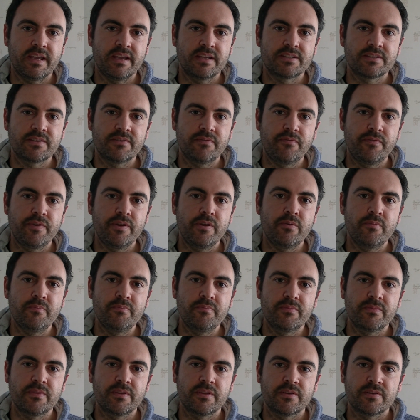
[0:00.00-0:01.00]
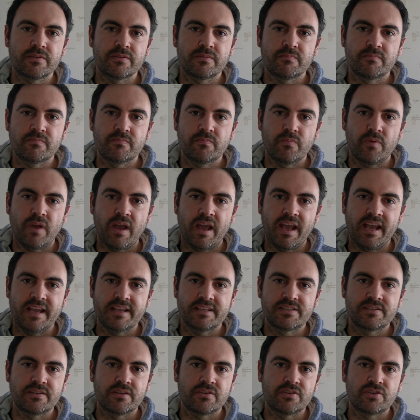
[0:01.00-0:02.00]
It's a film that
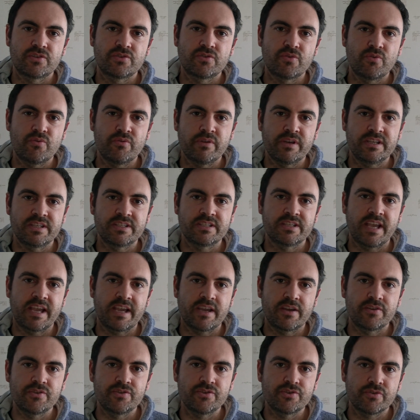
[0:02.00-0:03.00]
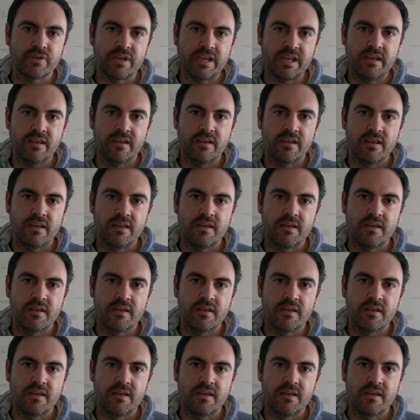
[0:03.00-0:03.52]
has story secondary